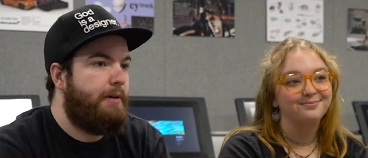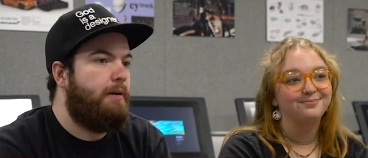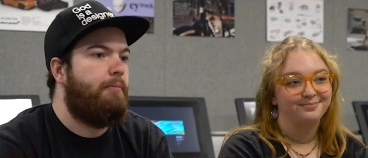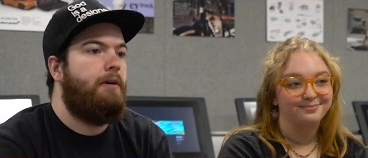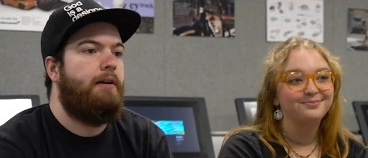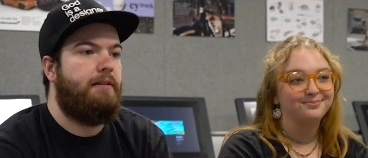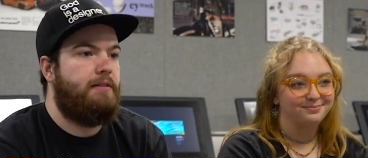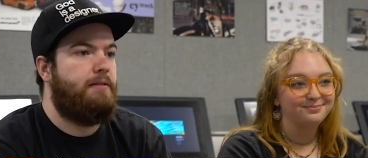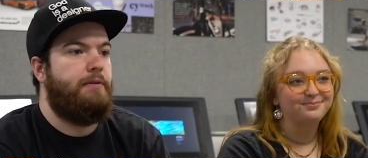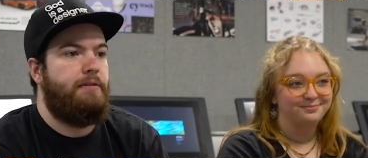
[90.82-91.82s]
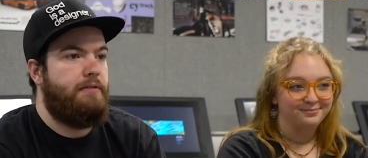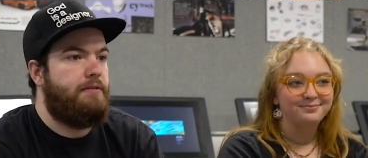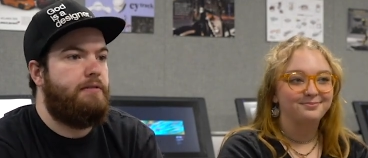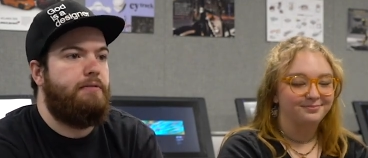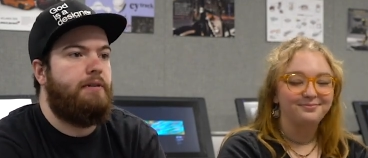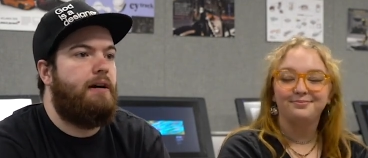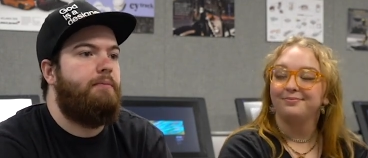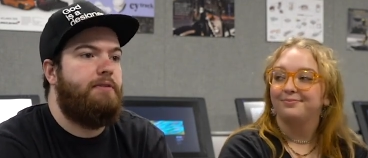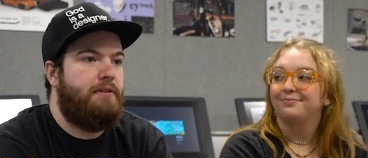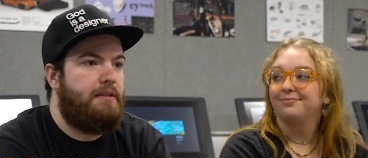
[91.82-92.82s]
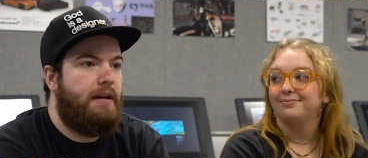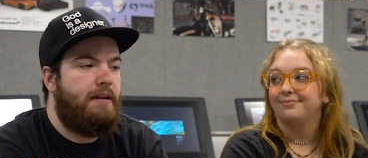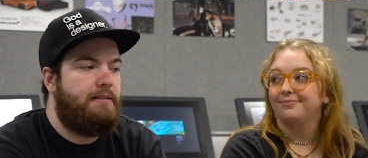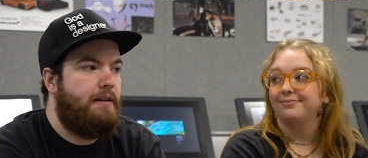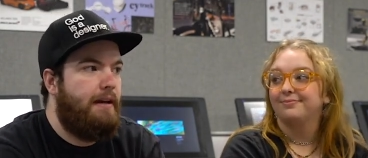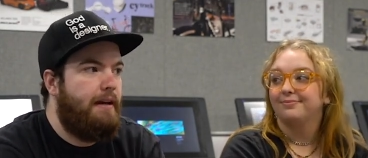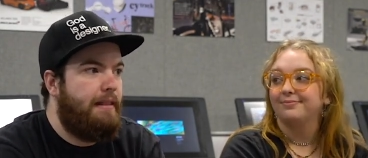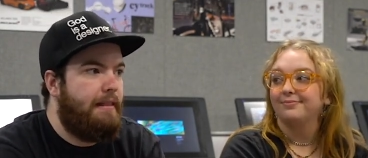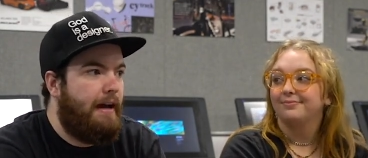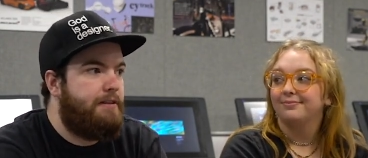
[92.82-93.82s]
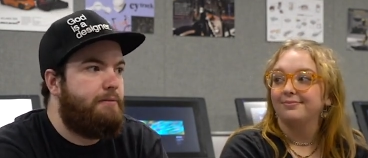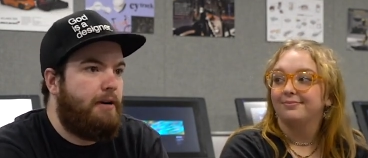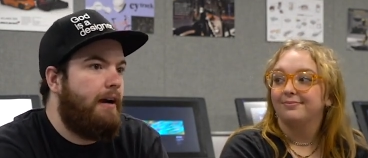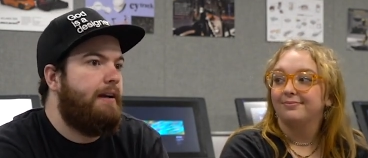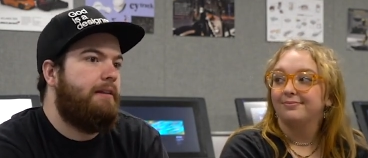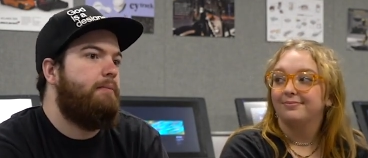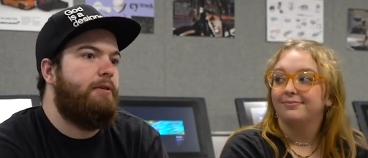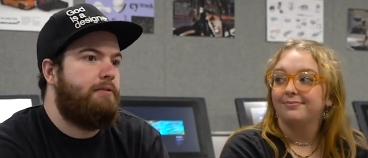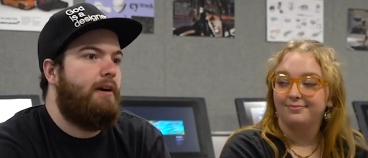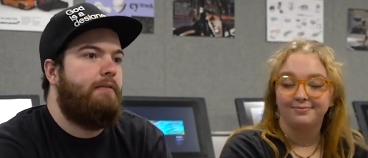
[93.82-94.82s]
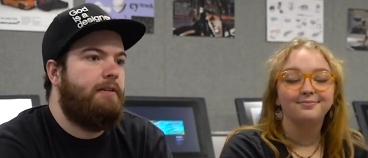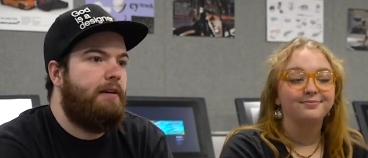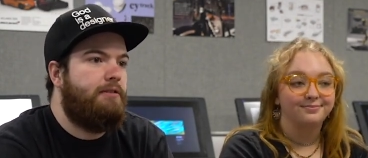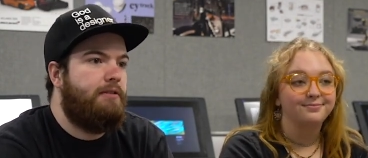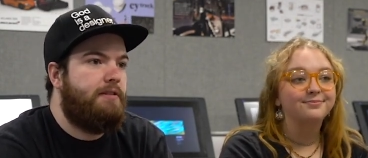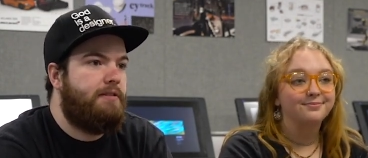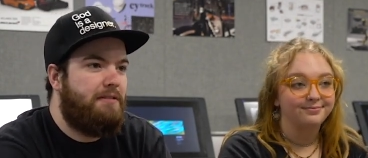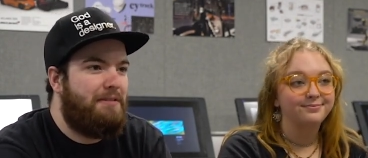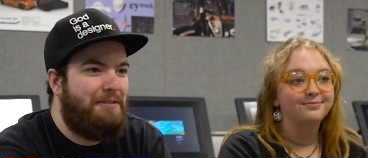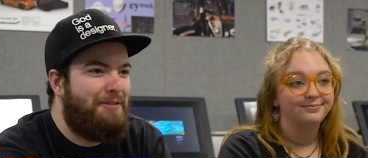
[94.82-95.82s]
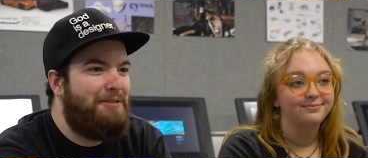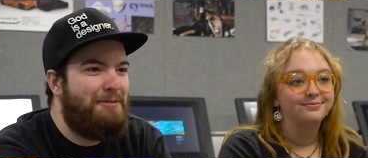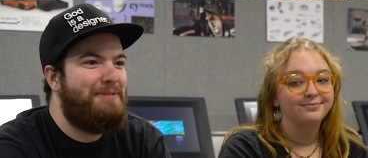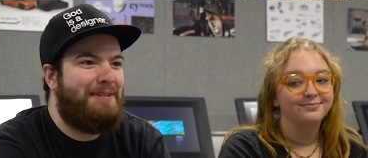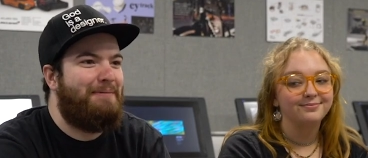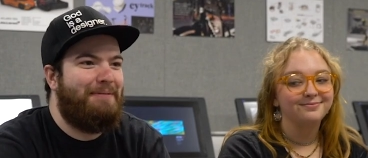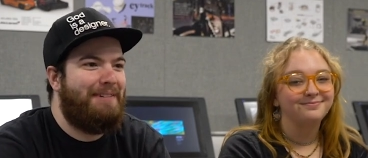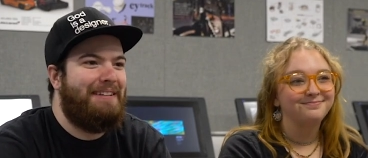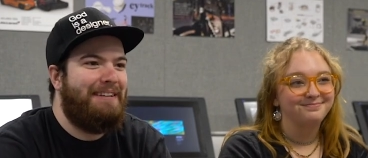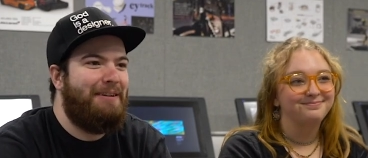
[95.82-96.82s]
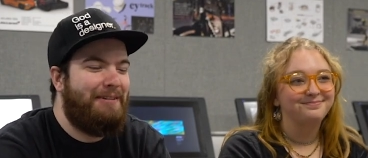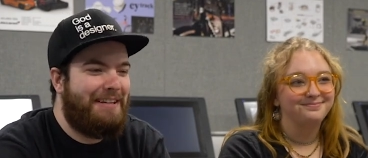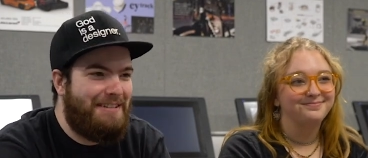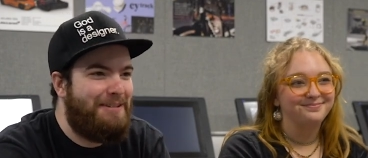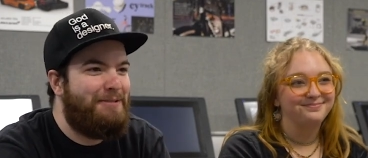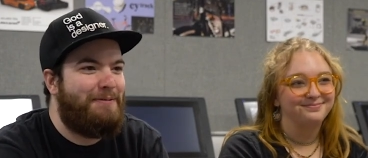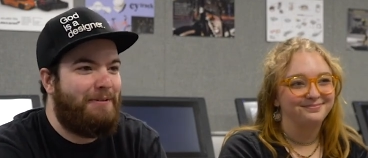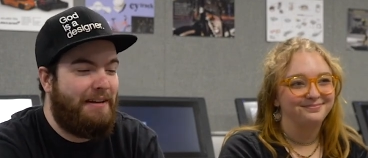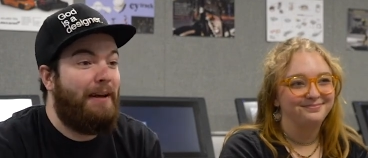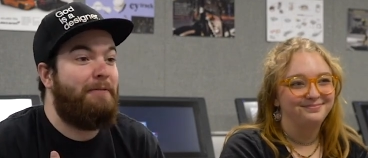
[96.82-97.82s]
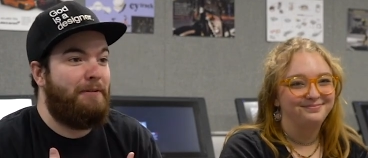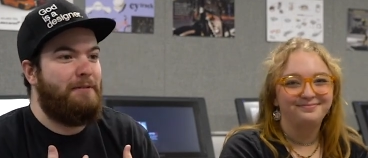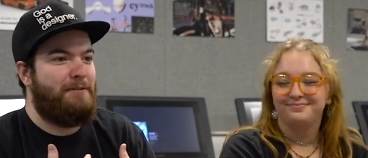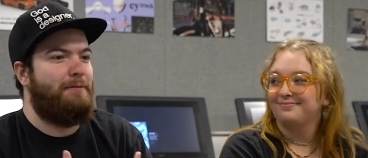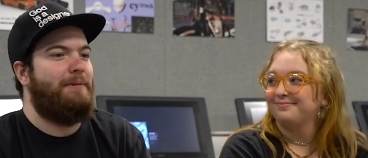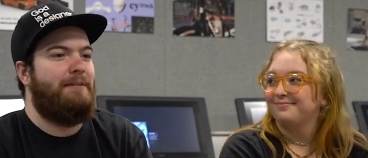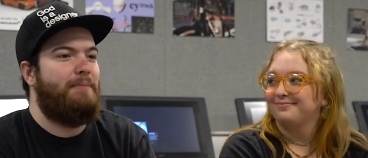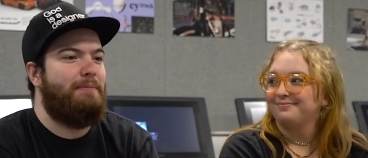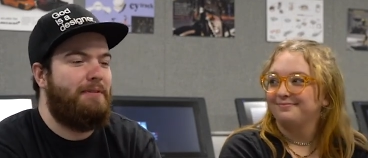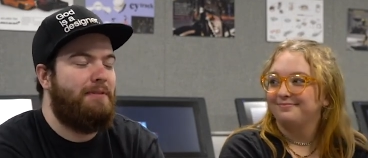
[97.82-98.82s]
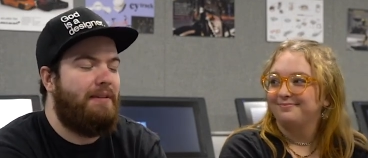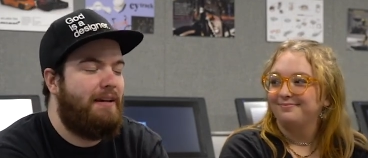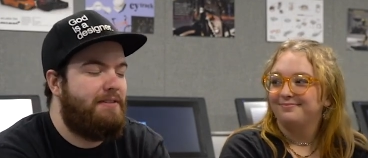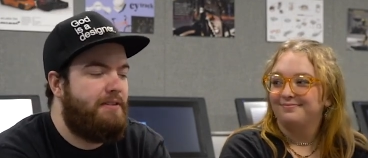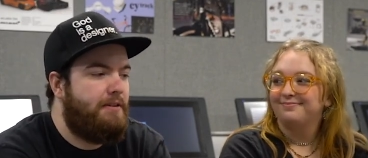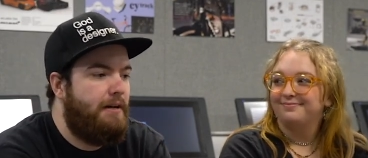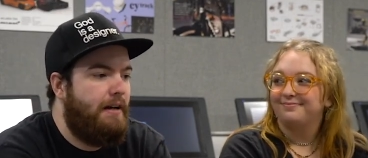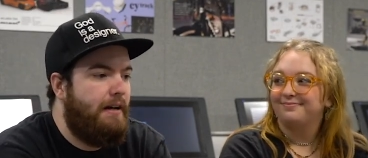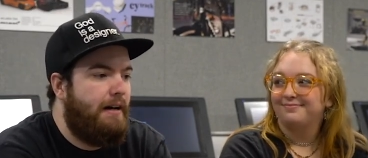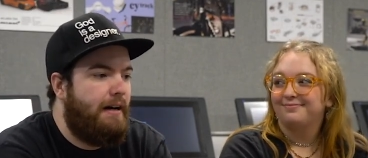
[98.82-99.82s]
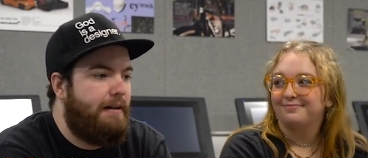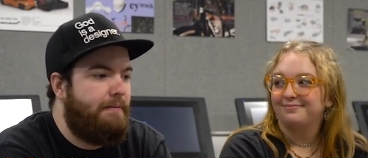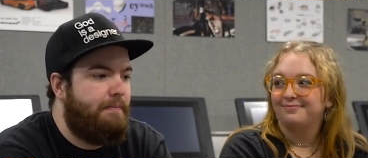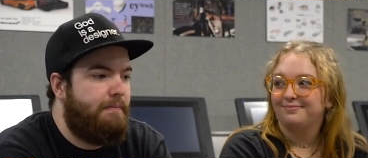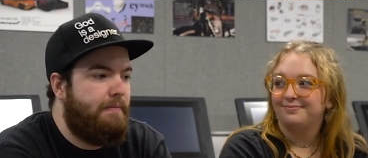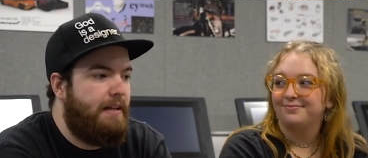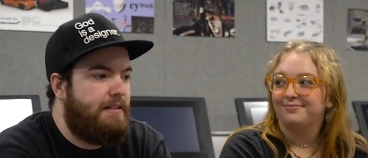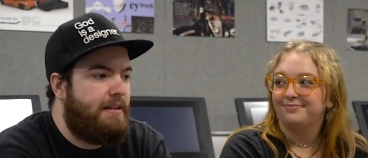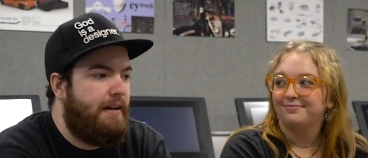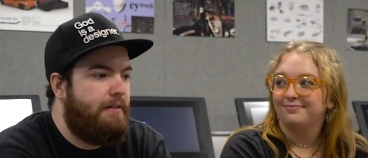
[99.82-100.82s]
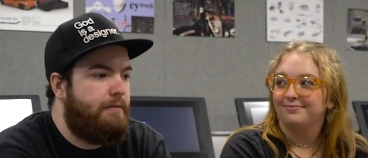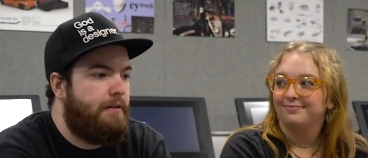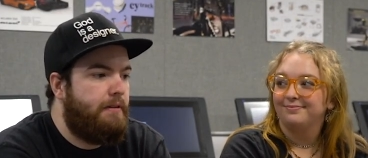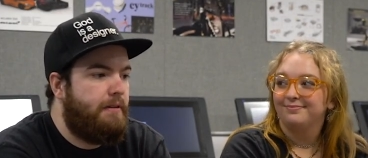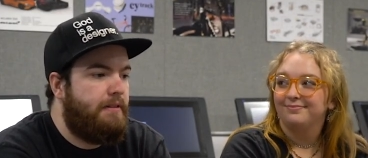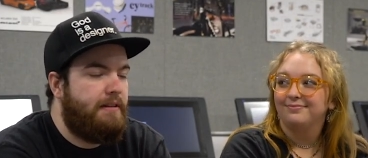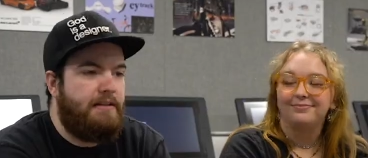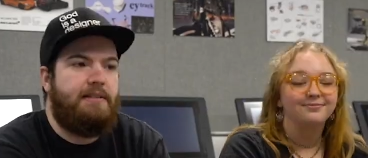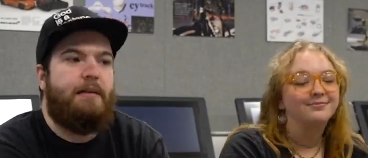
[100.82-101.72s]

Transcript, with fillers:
Speaker 1: I make a product that someone uses to accomplish a task, that's where I get the most gratification because they're, they're, doing something with it, you know, like it's useful and I feel useful when people do that. So um, that's kind of the, the thing that